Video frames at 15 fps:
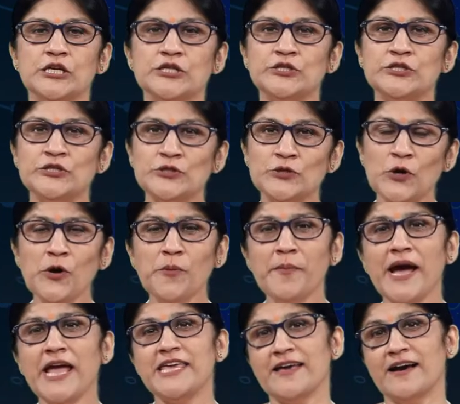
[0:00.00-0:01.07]
So,
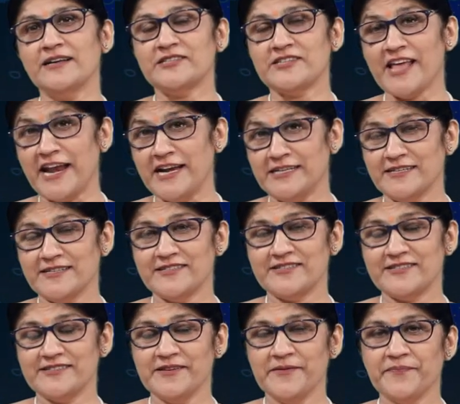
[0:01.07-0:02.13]
my young
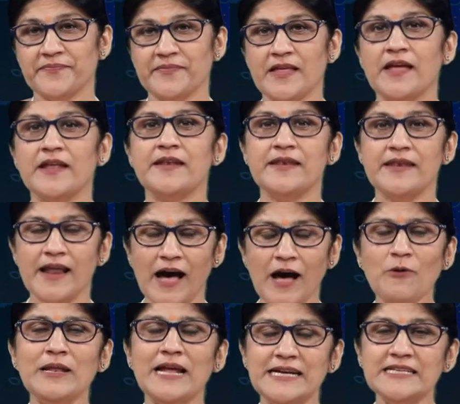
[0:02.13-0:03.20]
scientists,
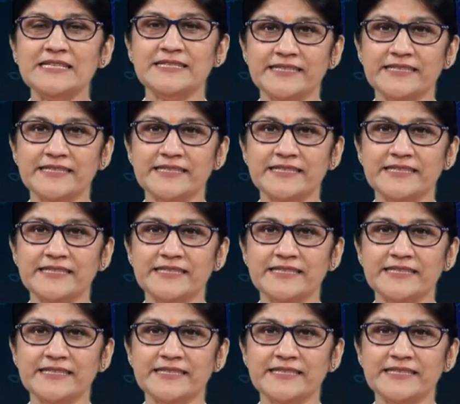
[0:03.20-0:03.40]
now let us